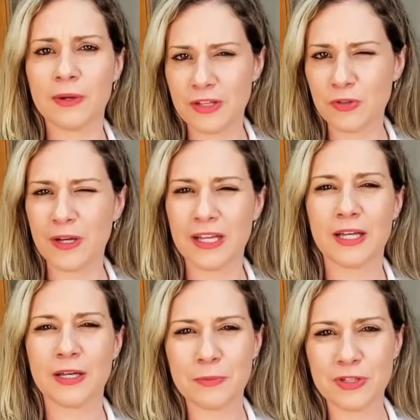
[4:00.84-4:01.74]
here so I can
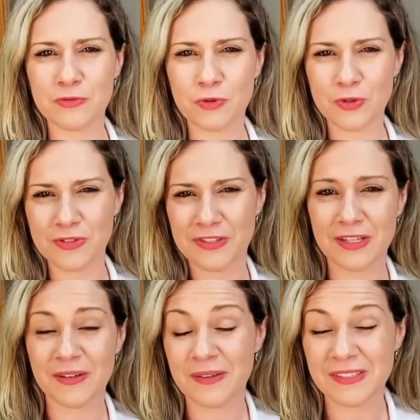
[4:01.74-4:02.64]
cut a piece for you to
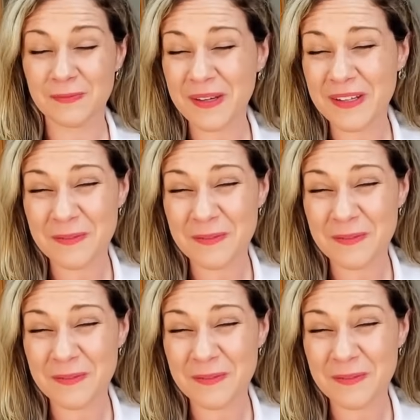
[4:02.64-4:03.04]
see. The smell is